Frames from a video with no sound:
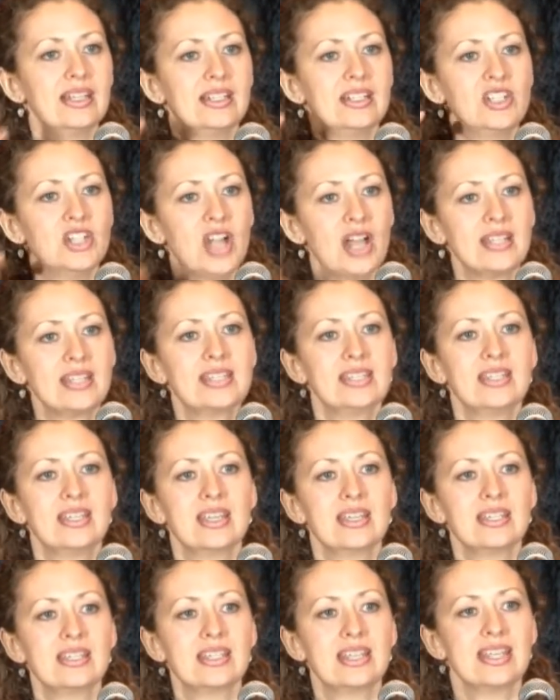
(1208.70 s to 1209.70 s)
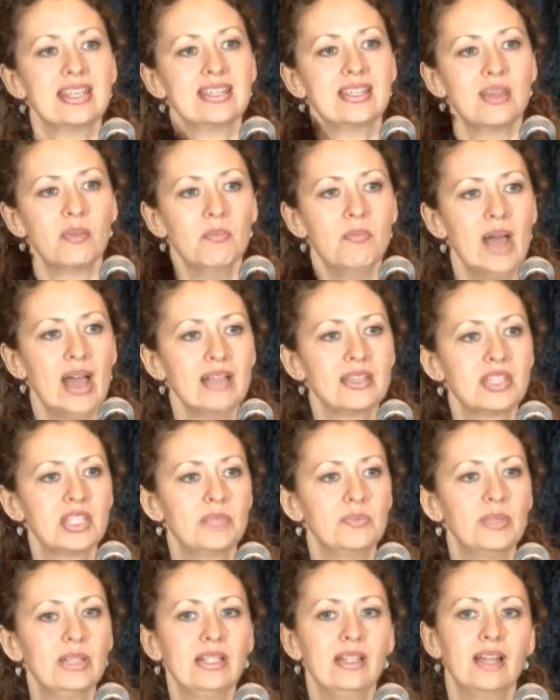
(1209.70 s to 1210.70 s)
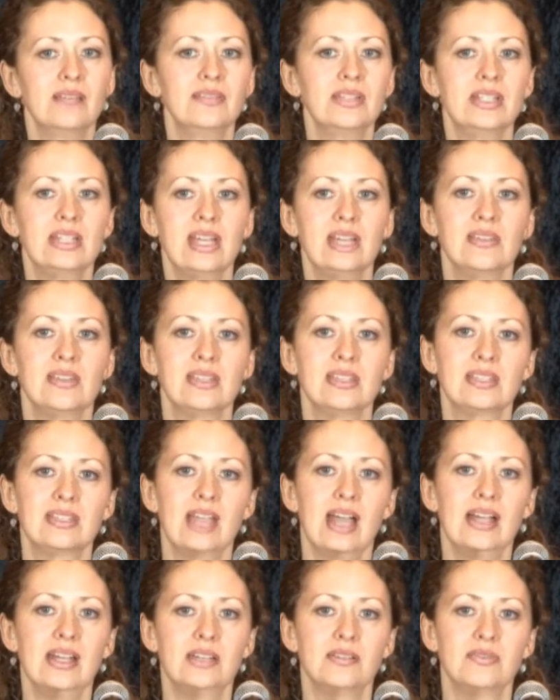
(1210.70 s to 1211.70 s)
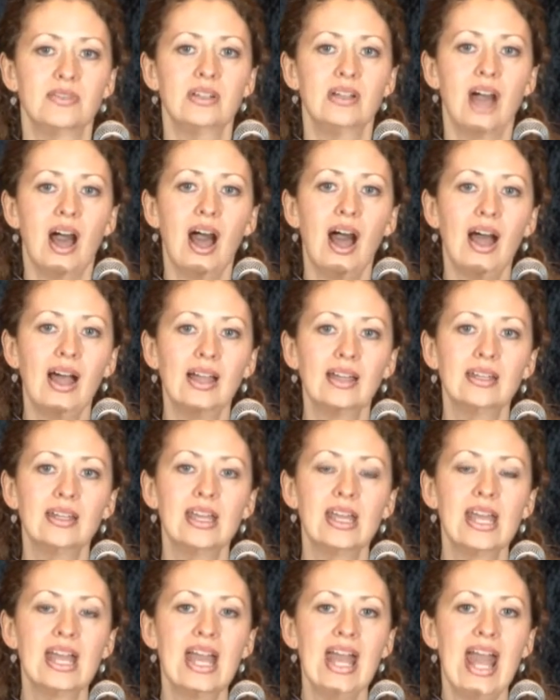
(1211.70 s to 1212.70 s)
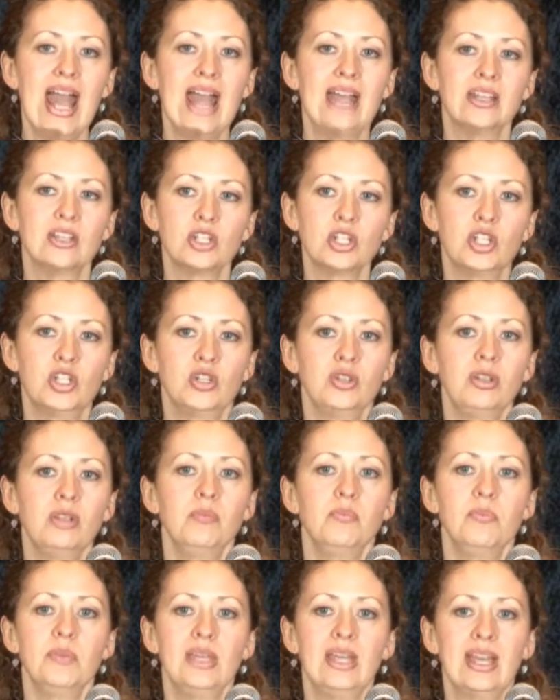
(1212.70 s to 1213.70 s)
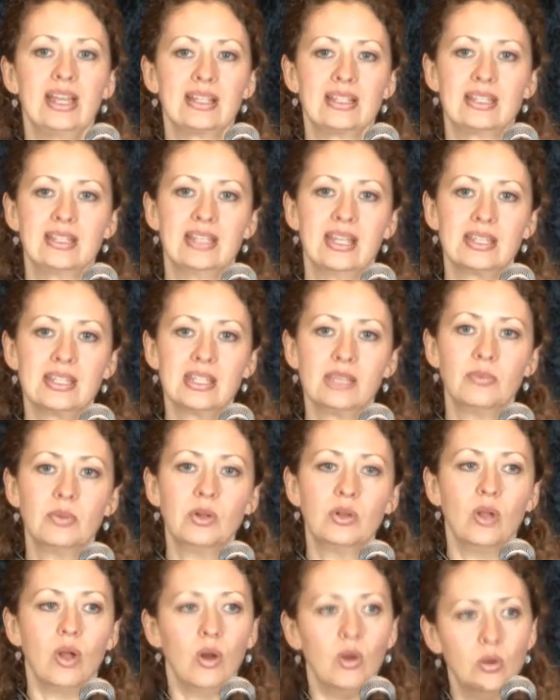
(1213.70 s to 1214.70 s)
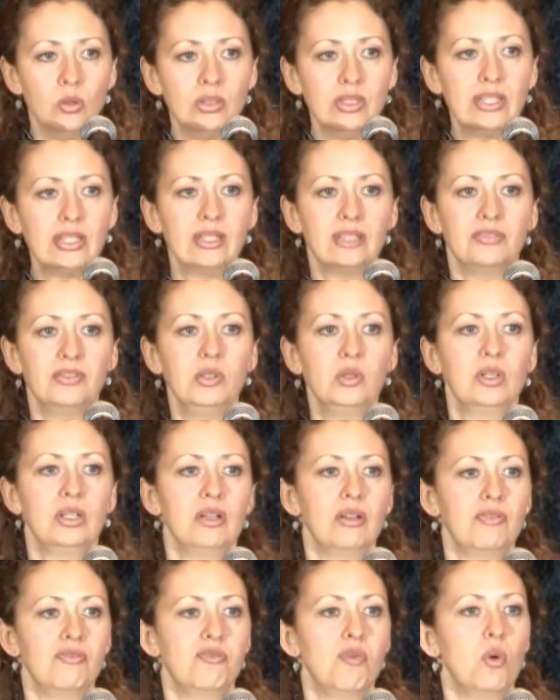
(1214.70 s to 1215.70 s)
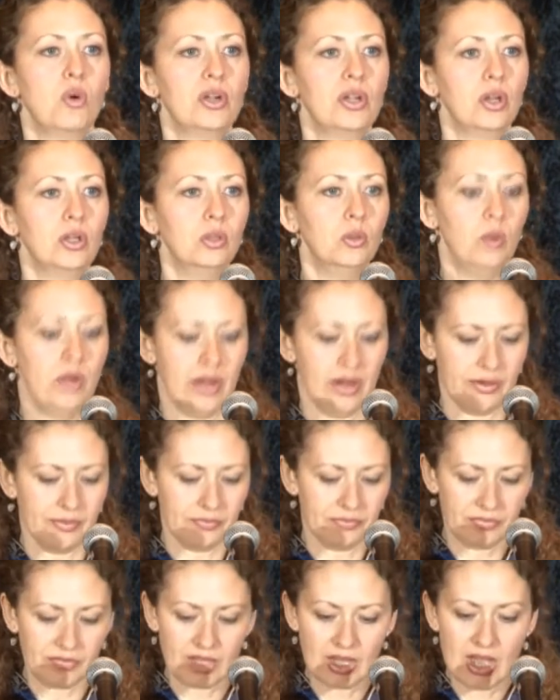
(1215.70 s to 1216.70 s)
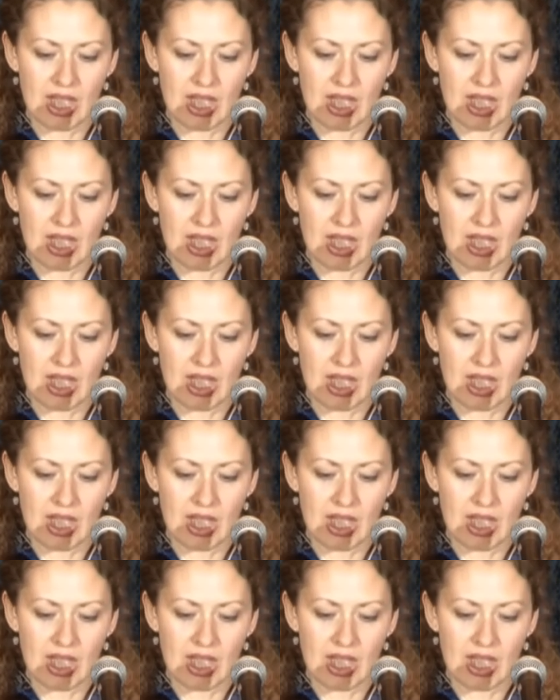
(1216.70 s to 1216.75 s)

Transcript: Justice is the best beloved in the sight of God, and it shouldn't be accessible only if you can afford a lawyer.